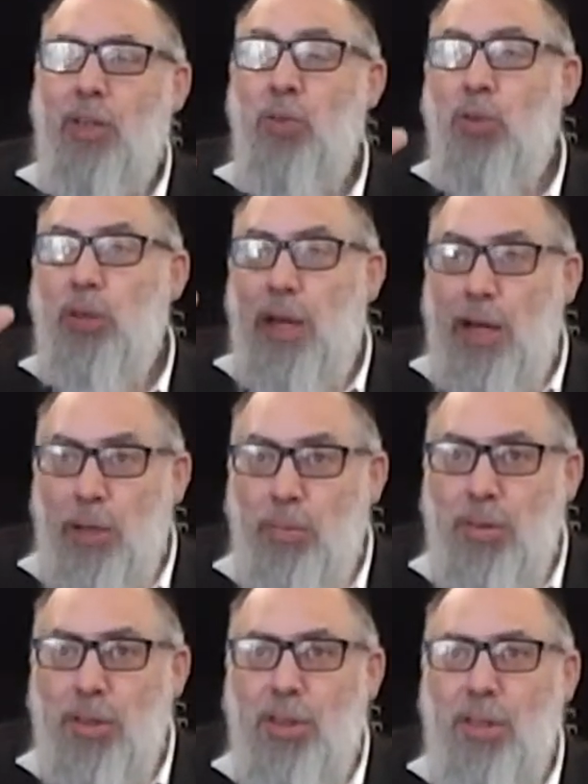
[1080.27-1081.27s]
L'kula
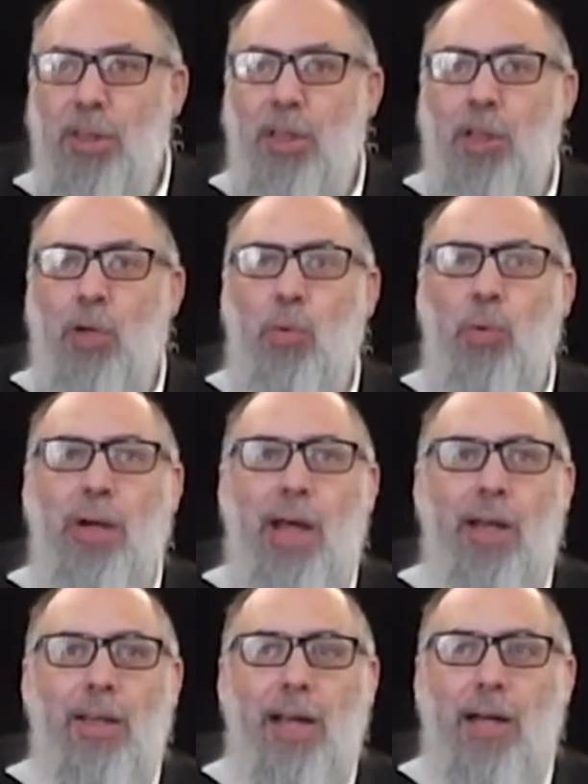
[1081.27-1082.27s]
alma, we're
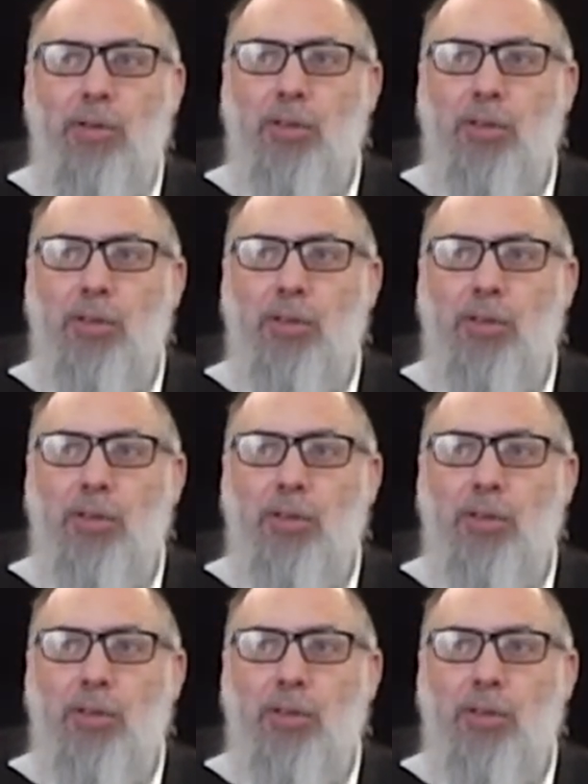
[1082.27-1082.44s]
not allowed